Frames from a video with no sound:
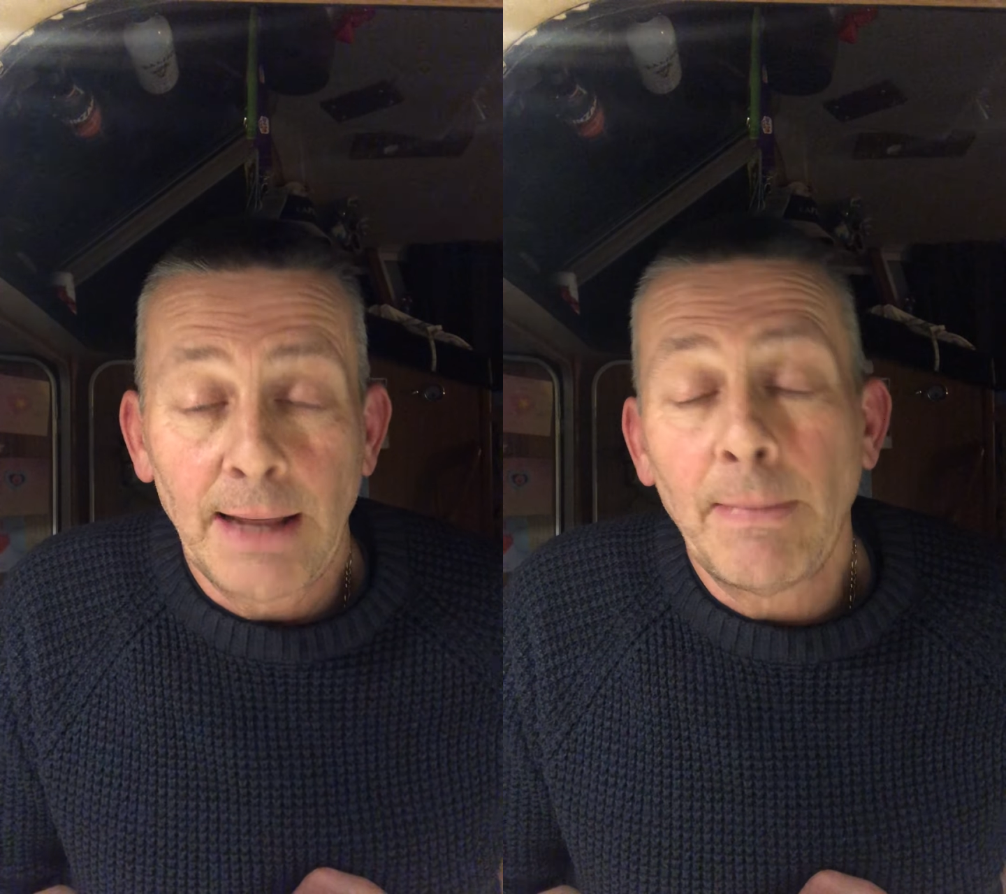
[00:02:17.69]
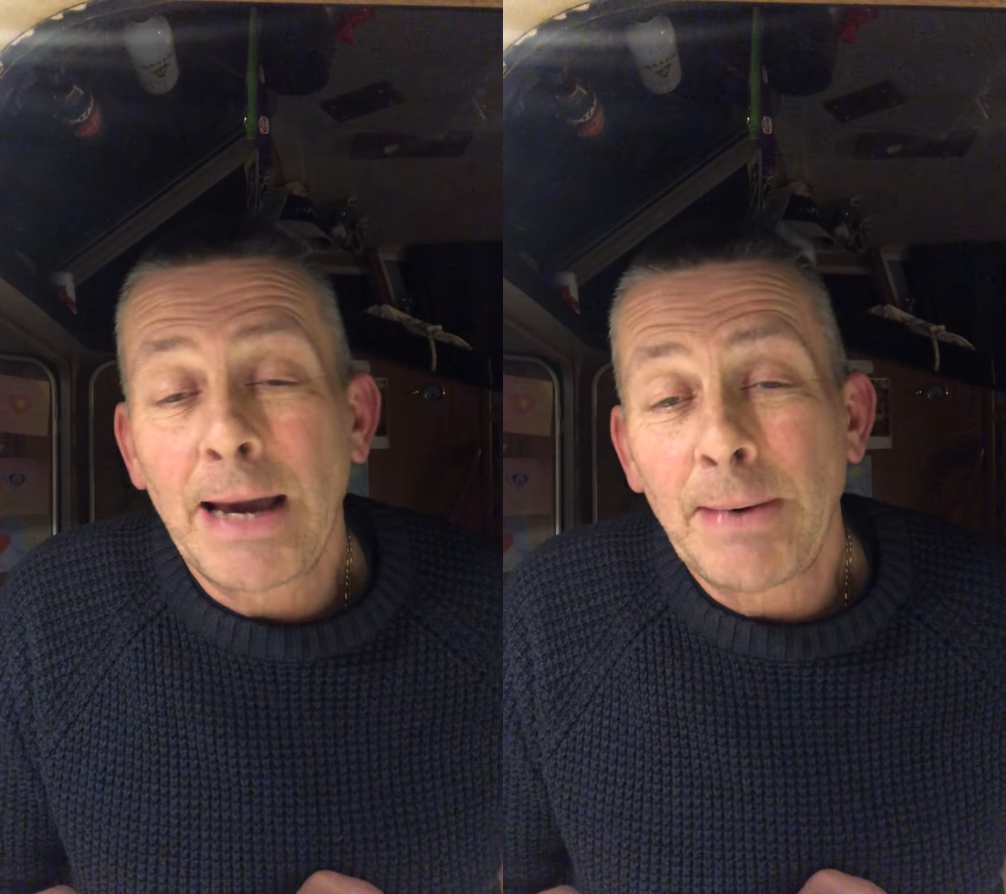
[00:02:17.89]

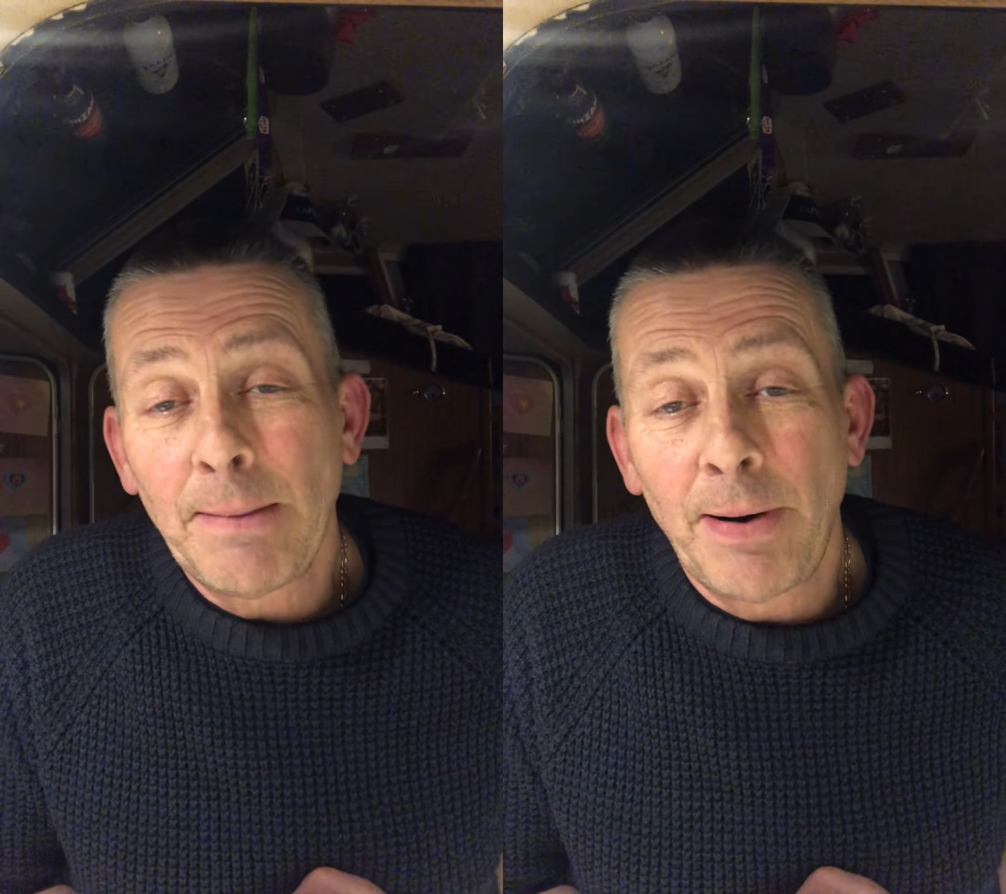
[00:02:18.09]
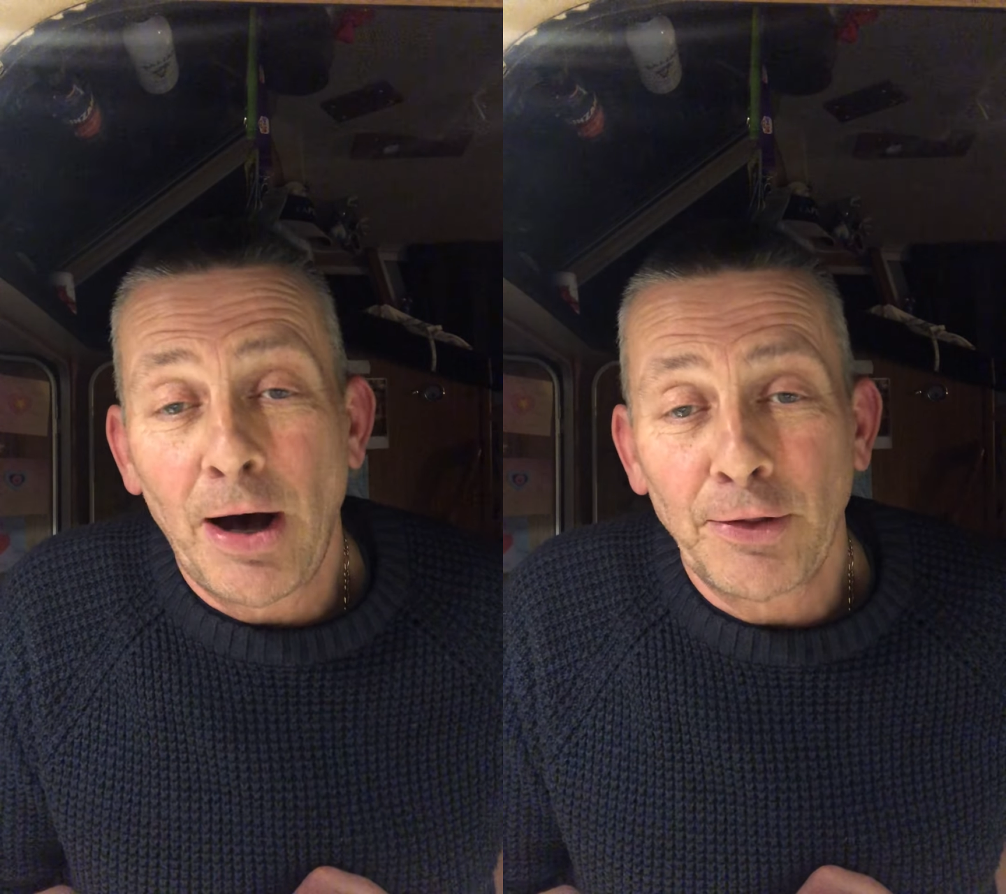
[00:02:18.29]
There may be a
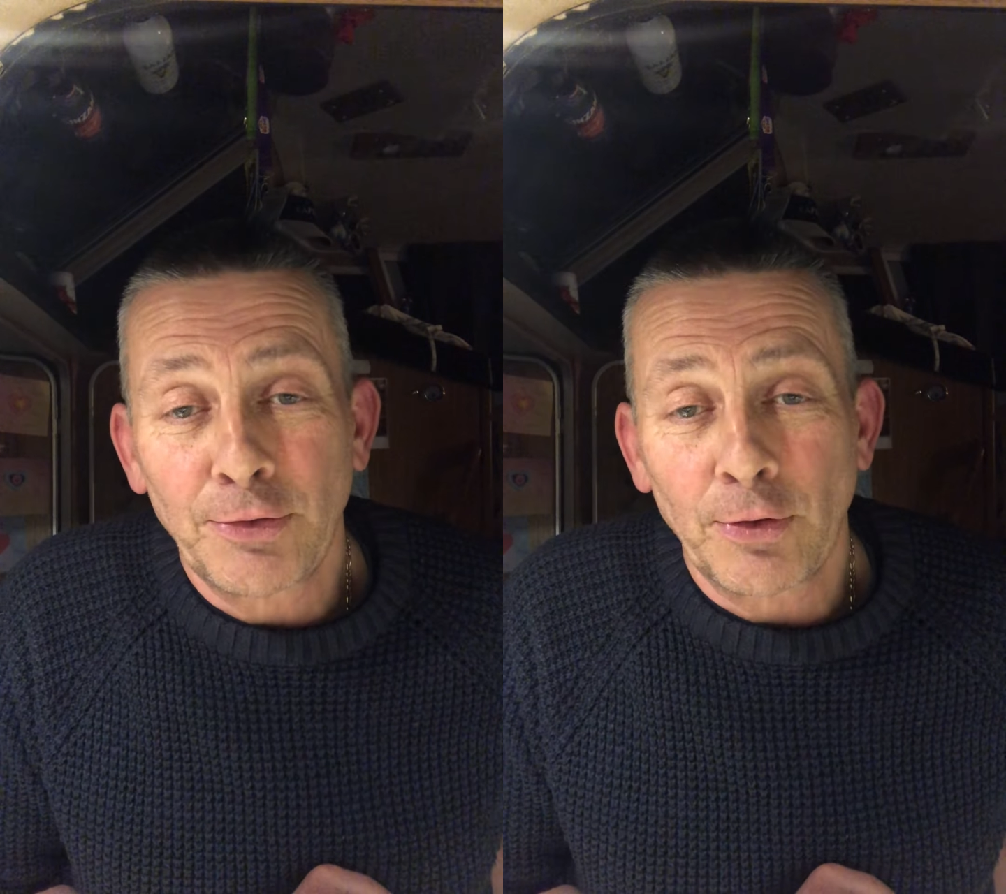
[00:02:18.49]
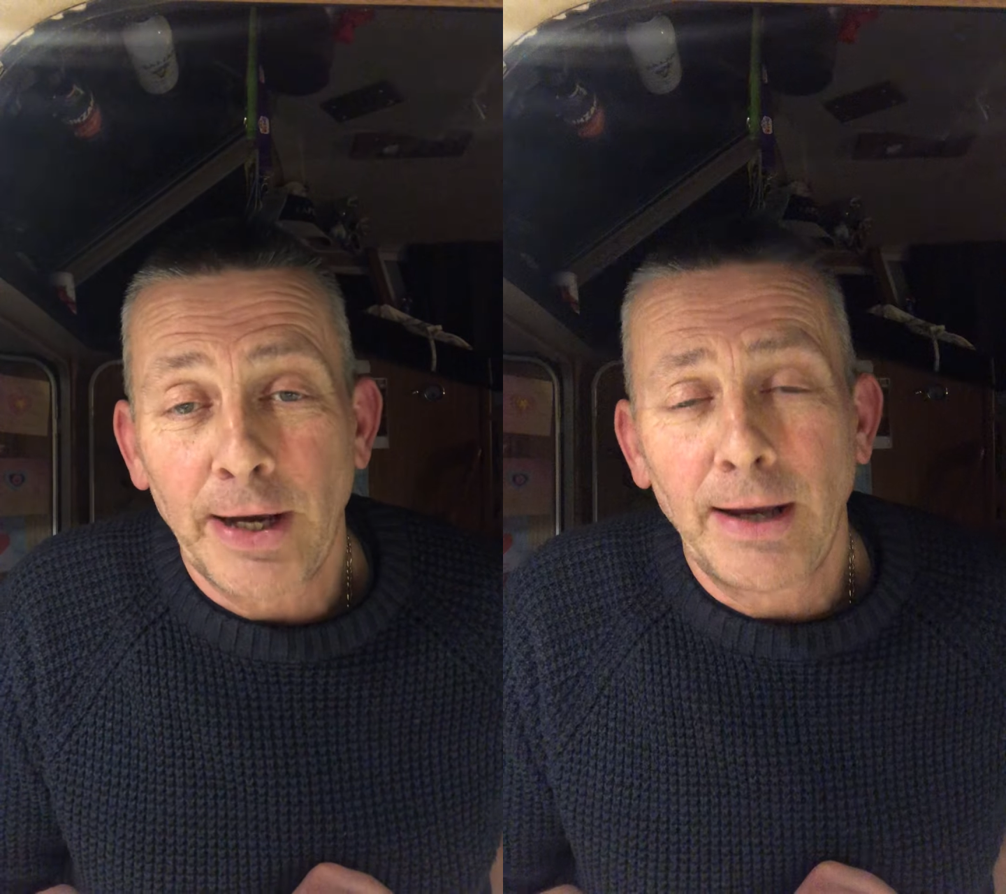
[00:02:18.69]
part
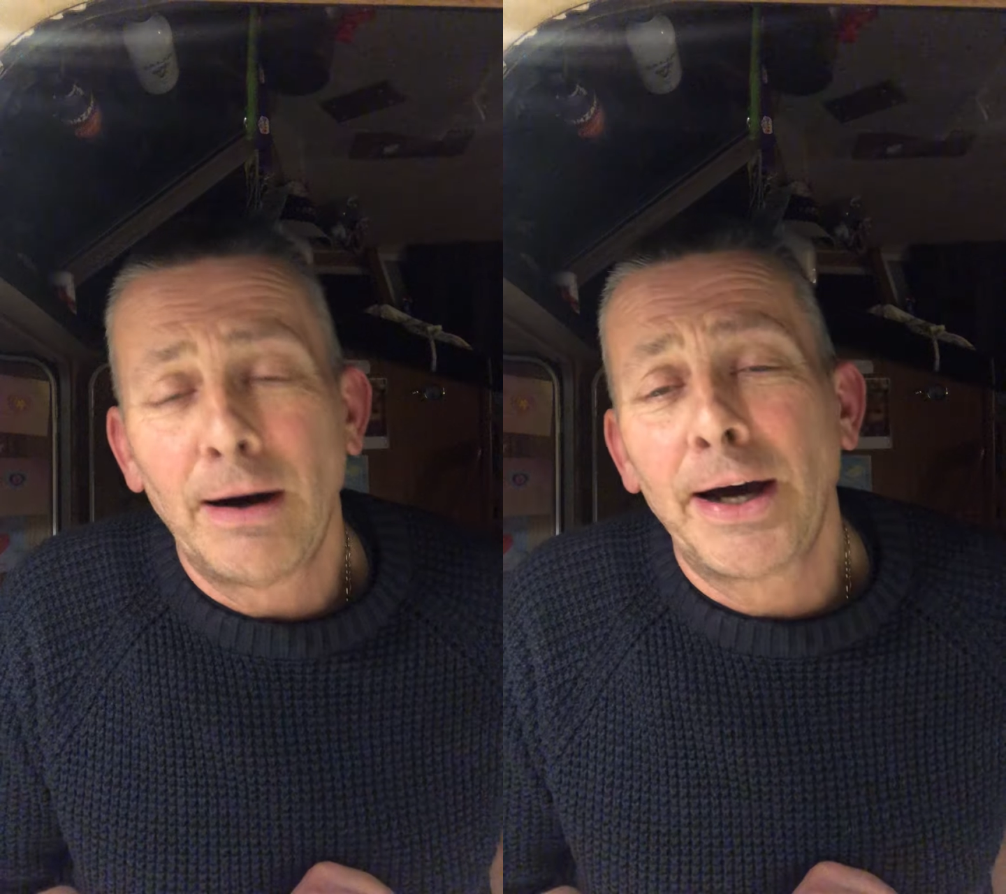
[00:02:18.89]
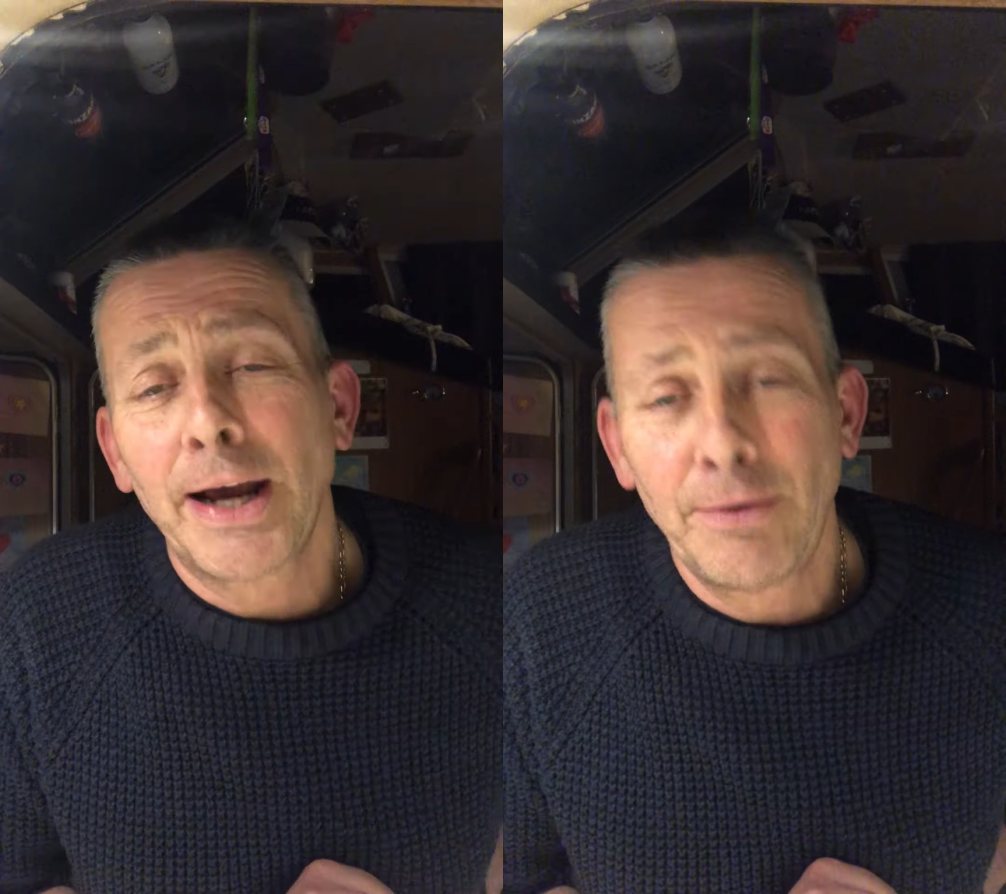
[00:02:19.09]
3,
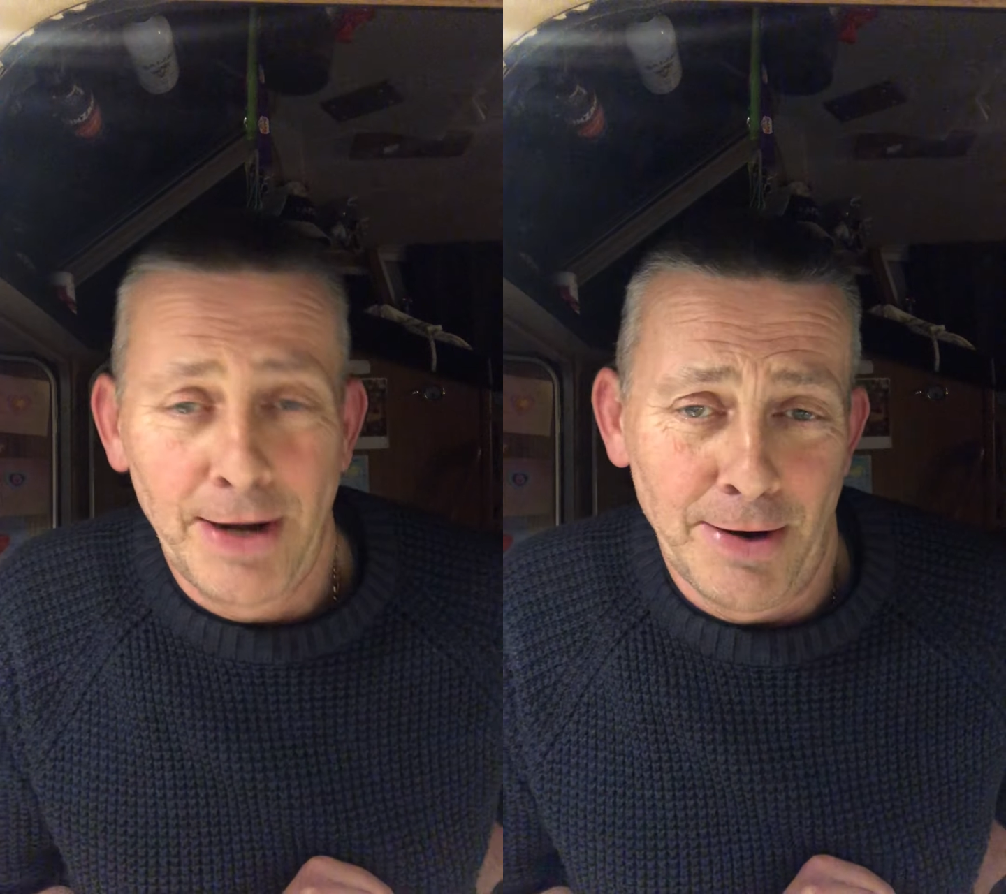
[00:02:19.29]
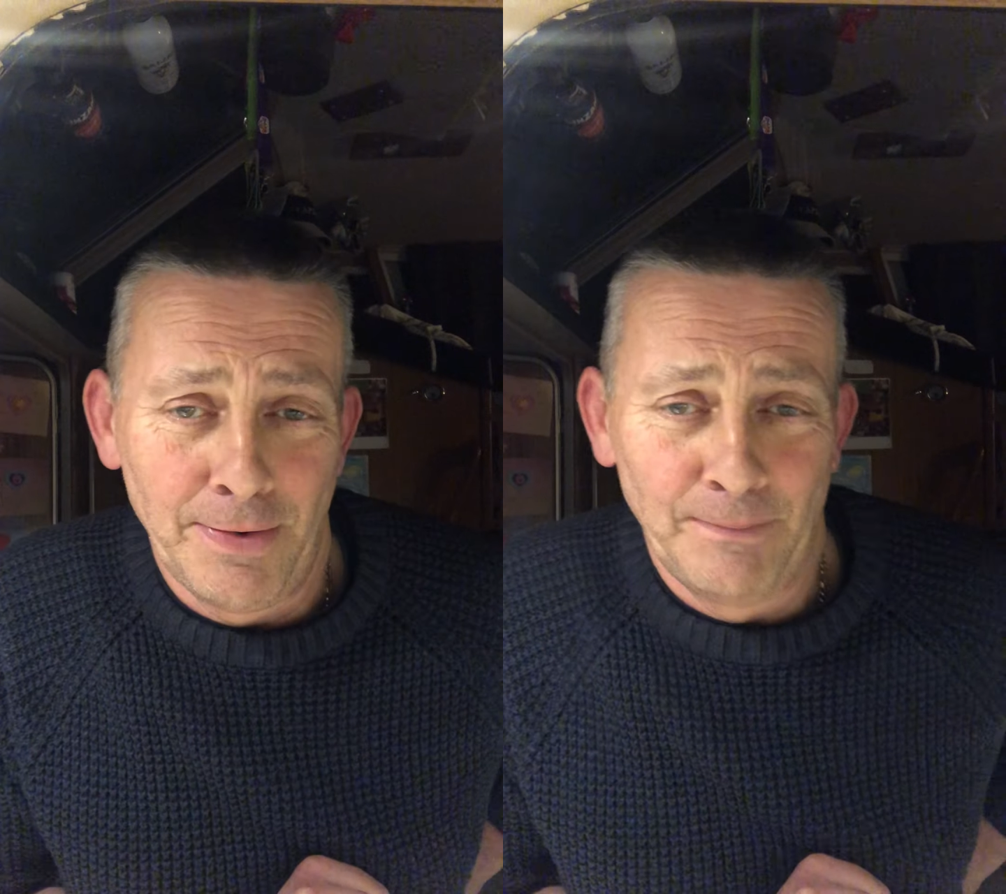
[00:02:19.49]
I don't
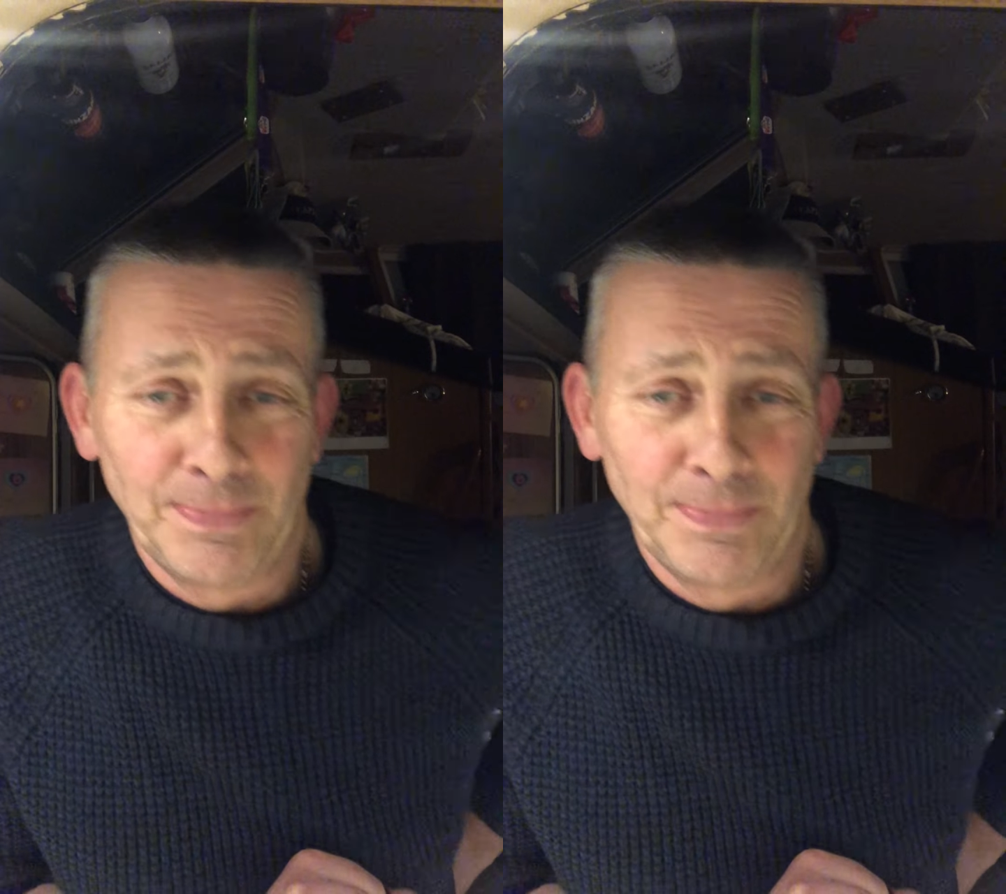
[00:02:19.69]
know.